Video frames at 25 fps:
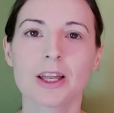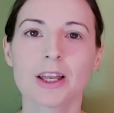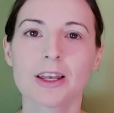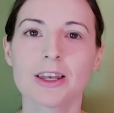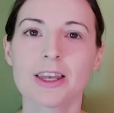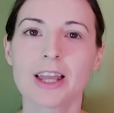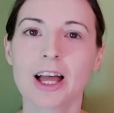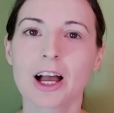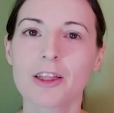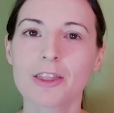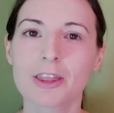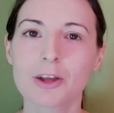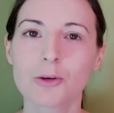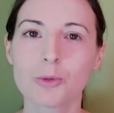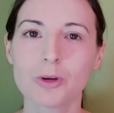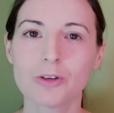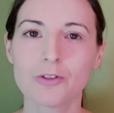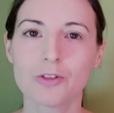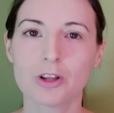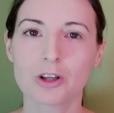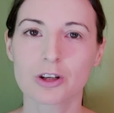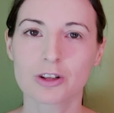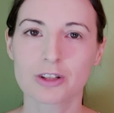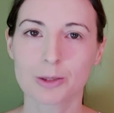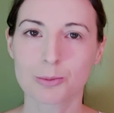Now that we've
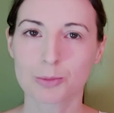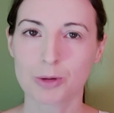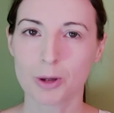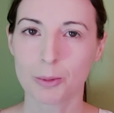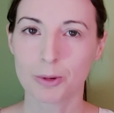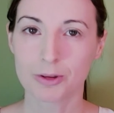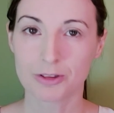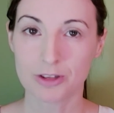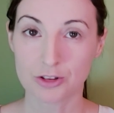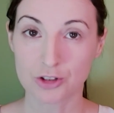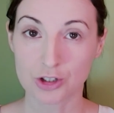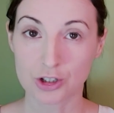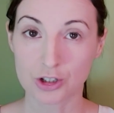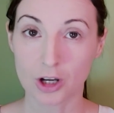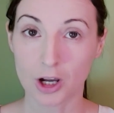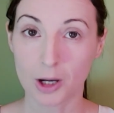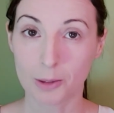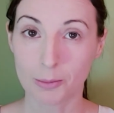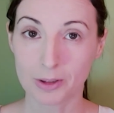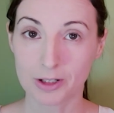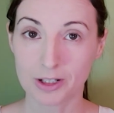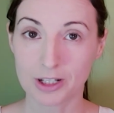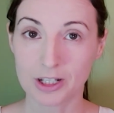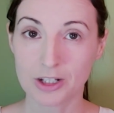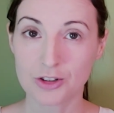looked at preposition
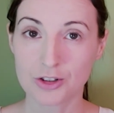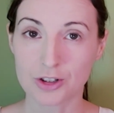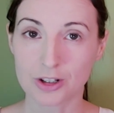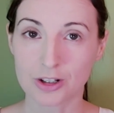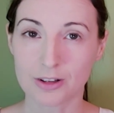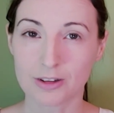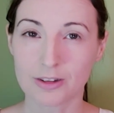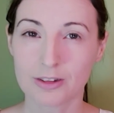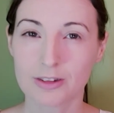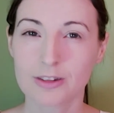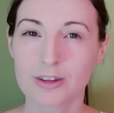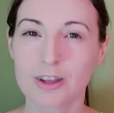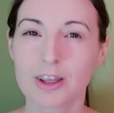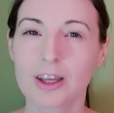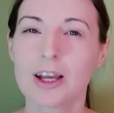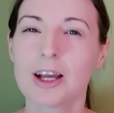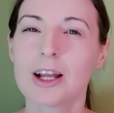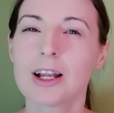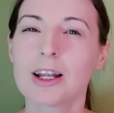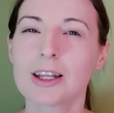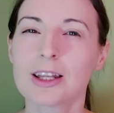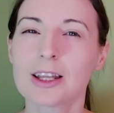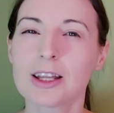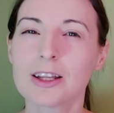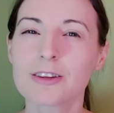combinations,
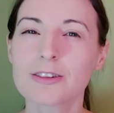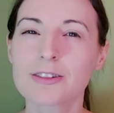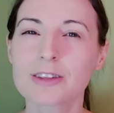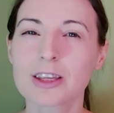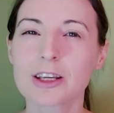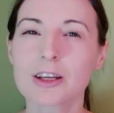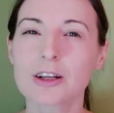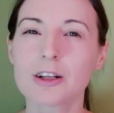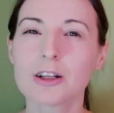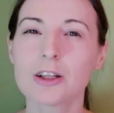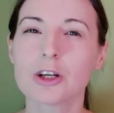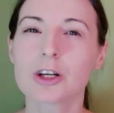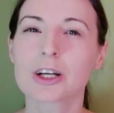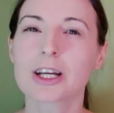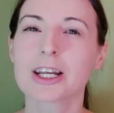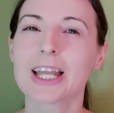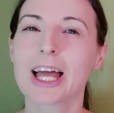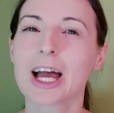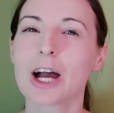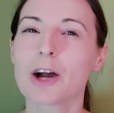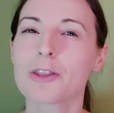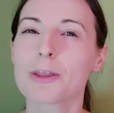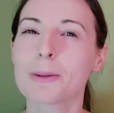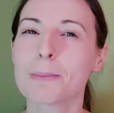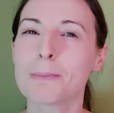let's take a look at
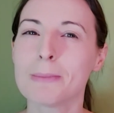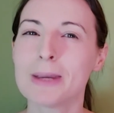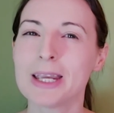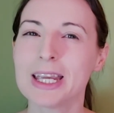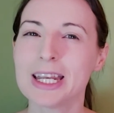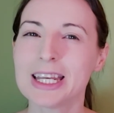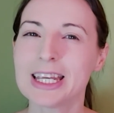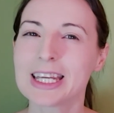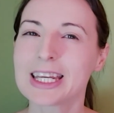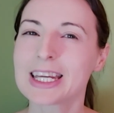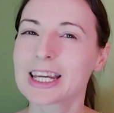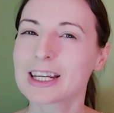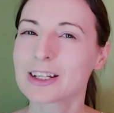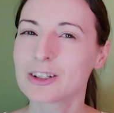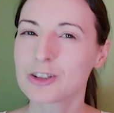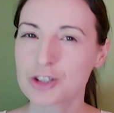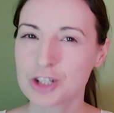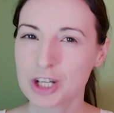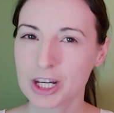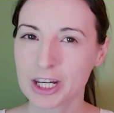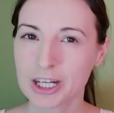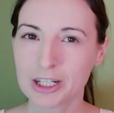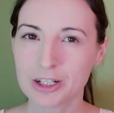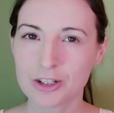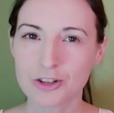how the meaning can
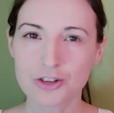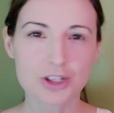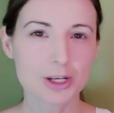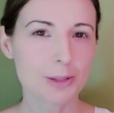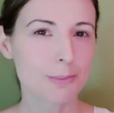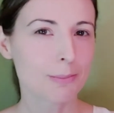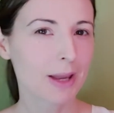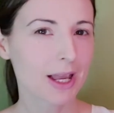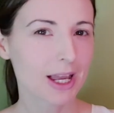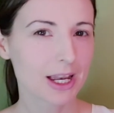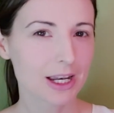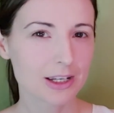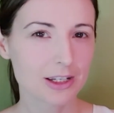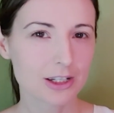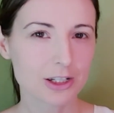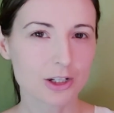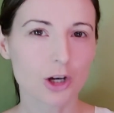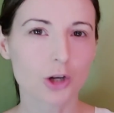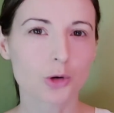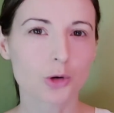change depending